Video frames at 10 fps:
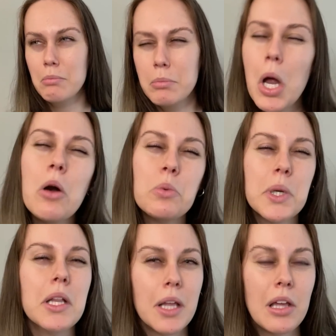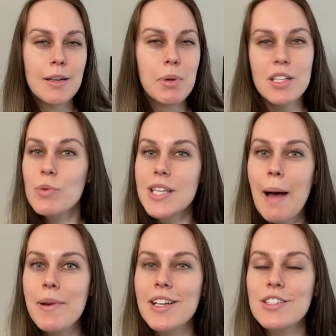Not really, because what's
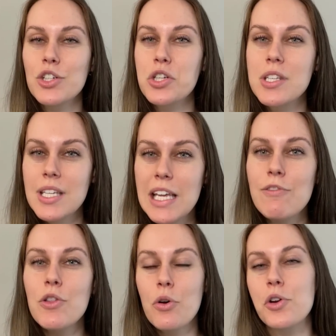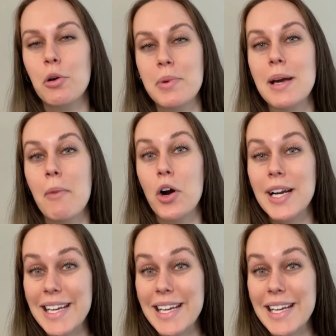happening is even though your BMR